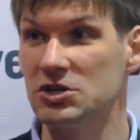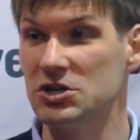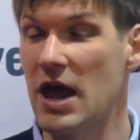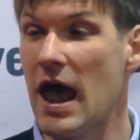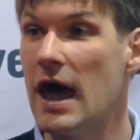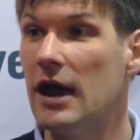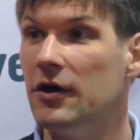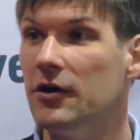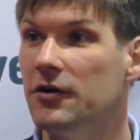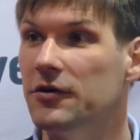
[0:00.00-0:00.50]

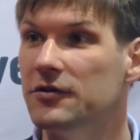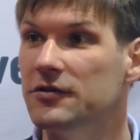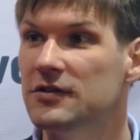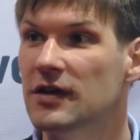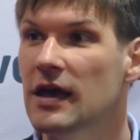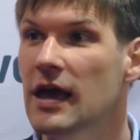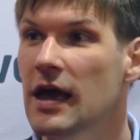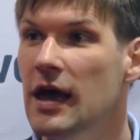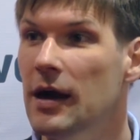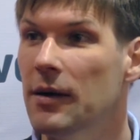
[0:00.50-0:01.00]
shadows,
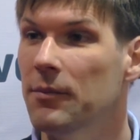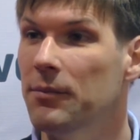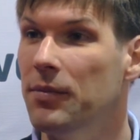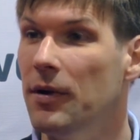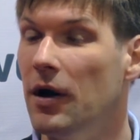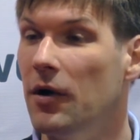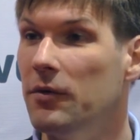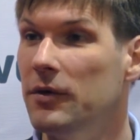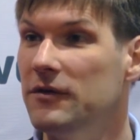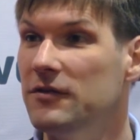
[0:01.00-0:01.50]

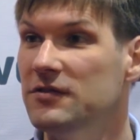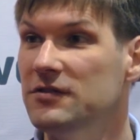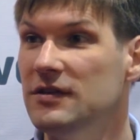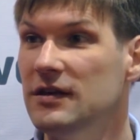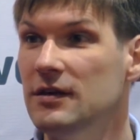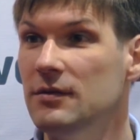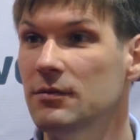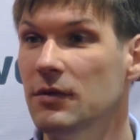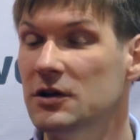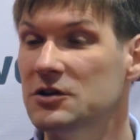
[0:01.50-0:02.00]
but we've
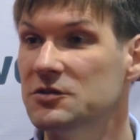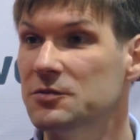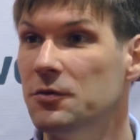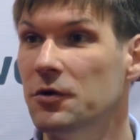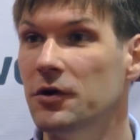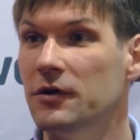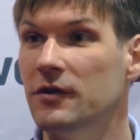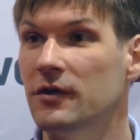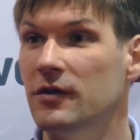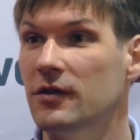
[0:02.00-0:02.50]
seen much
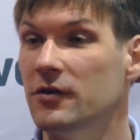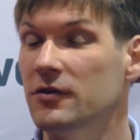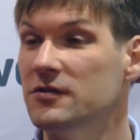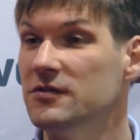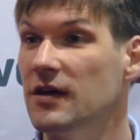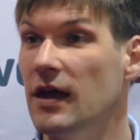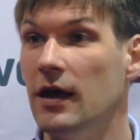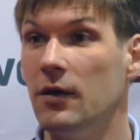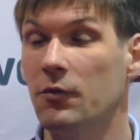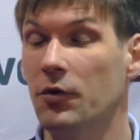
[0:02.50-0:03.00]
more that they're
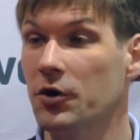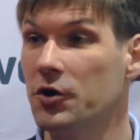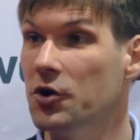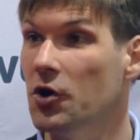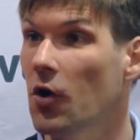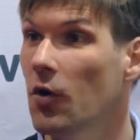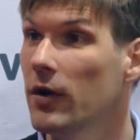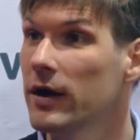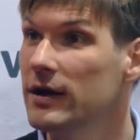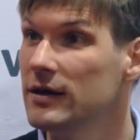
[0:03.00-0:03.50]
saying we're
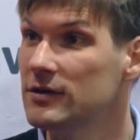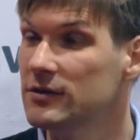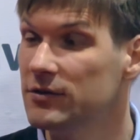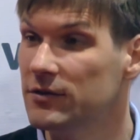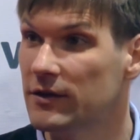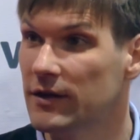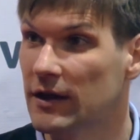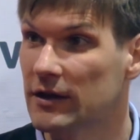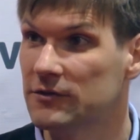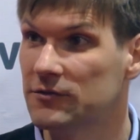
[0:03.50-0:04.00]
going to,
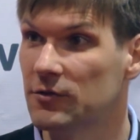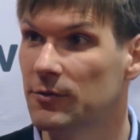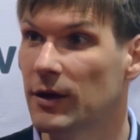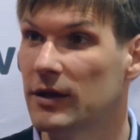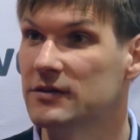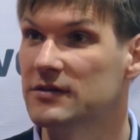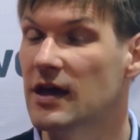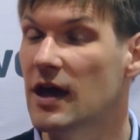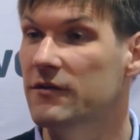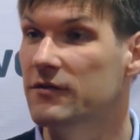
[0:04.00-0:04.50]
in the next few
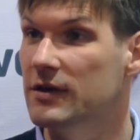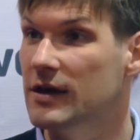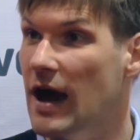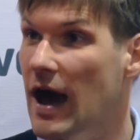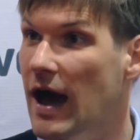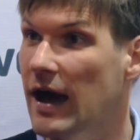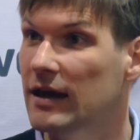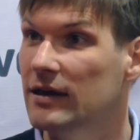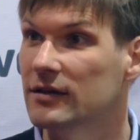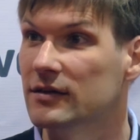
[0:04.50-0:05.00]
months, have
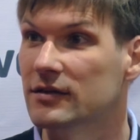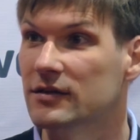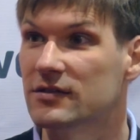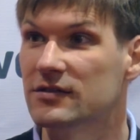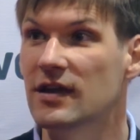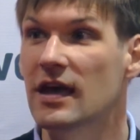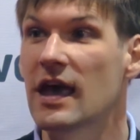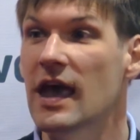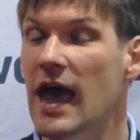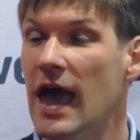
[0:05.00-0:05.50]

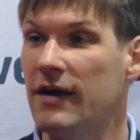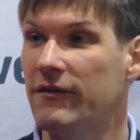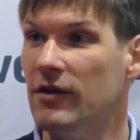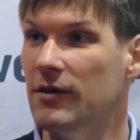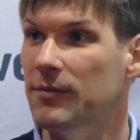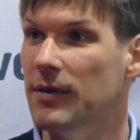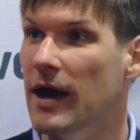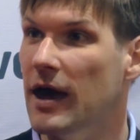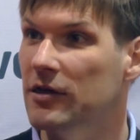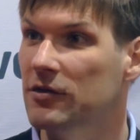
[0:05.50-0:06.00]
guidance, have
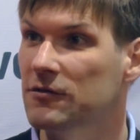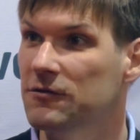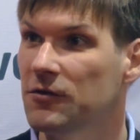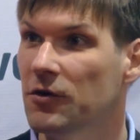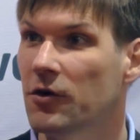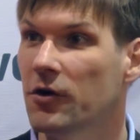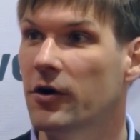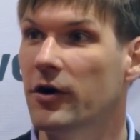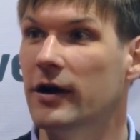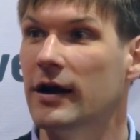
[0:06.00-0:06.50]
a path
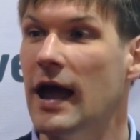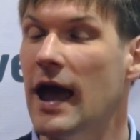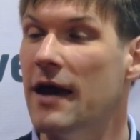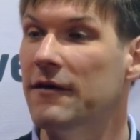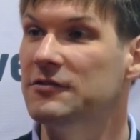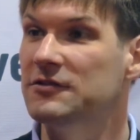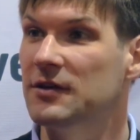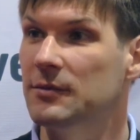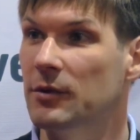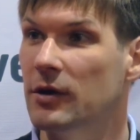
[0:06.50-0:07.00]
forward,
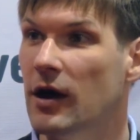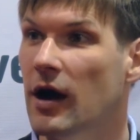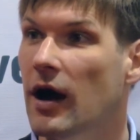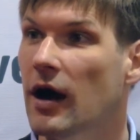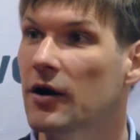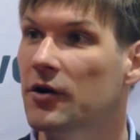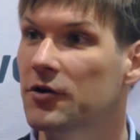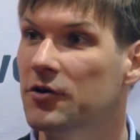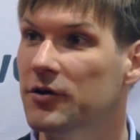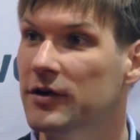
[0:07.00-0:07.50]
have some
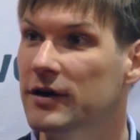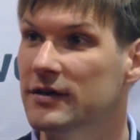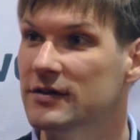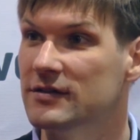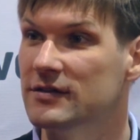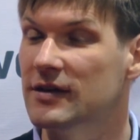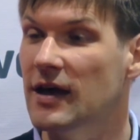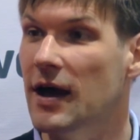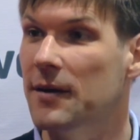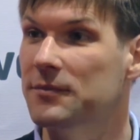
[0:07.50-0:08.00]
concrete
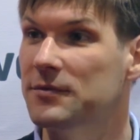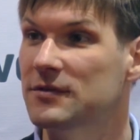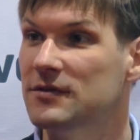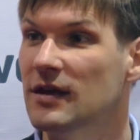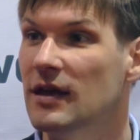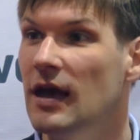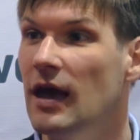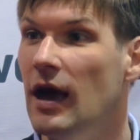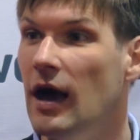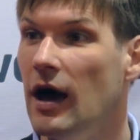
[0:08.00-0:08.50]
steps
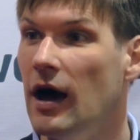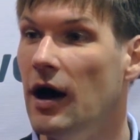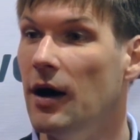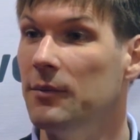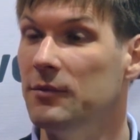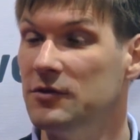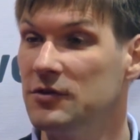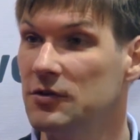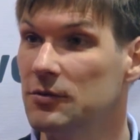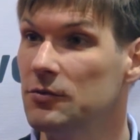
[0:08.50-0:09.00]

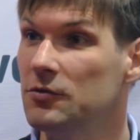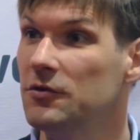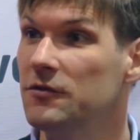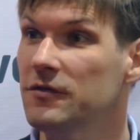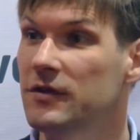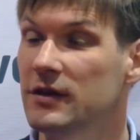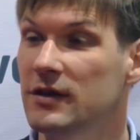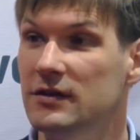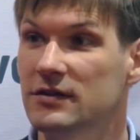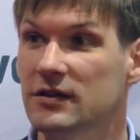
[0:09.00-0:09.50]
to
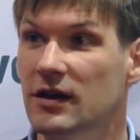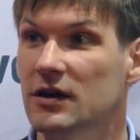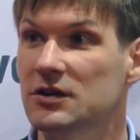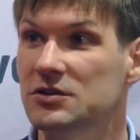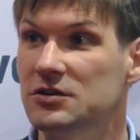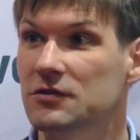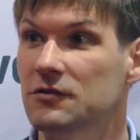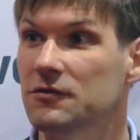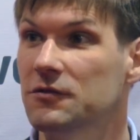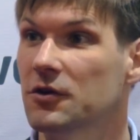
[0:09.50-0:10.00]
move the
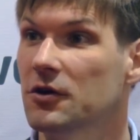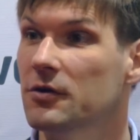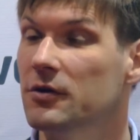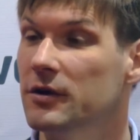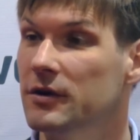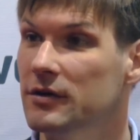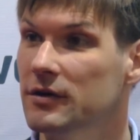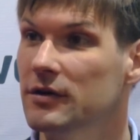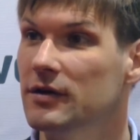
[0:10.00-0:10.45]
discussion forward.